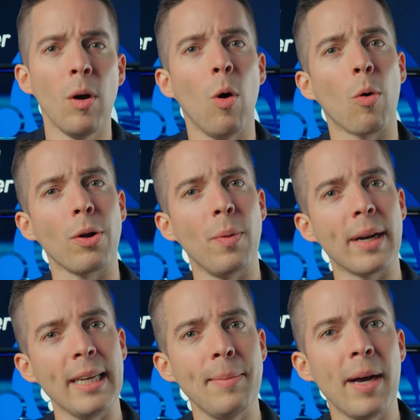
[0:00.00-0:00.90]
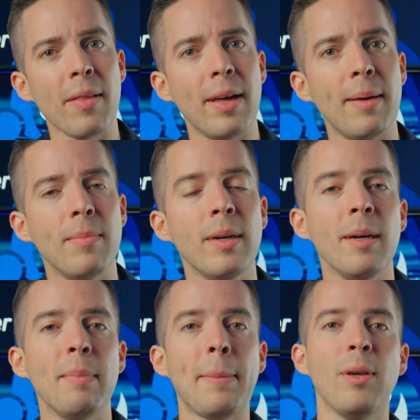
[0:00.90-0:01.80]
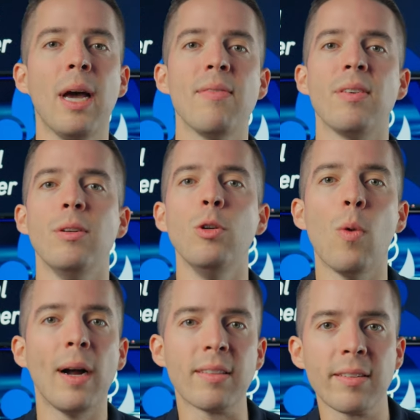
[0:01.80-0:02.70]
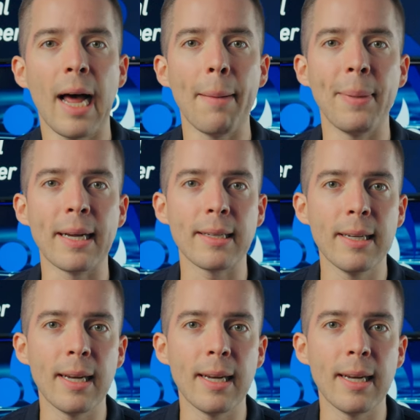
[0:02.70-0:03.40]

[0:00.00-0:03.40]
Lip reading: or you want to email them. Maybe you have a nuanced topic.